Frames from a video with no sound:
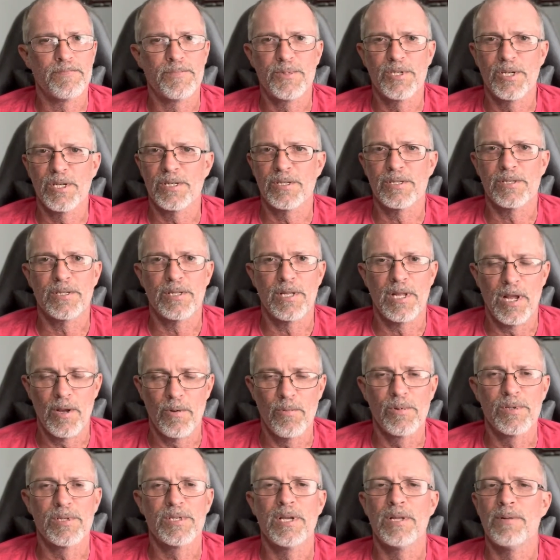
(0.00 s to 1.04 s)
it
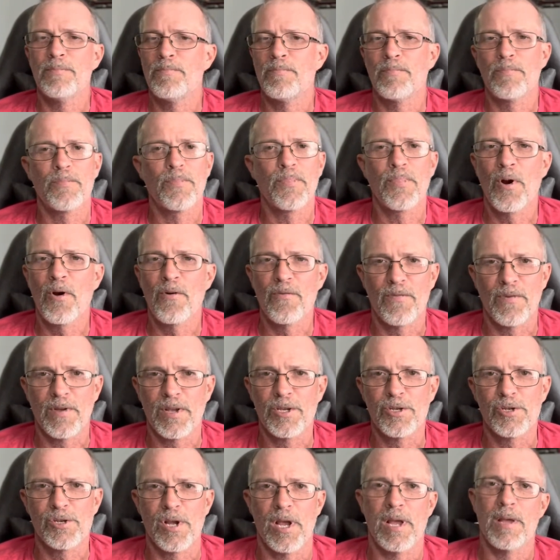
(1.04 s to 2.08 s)
was in
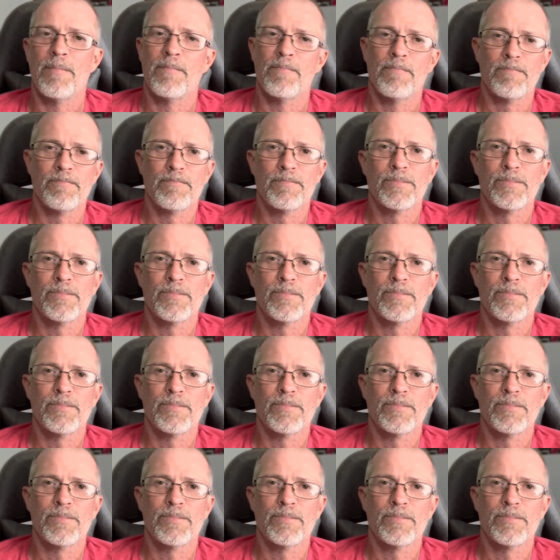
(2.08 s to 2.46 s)
perfect shape.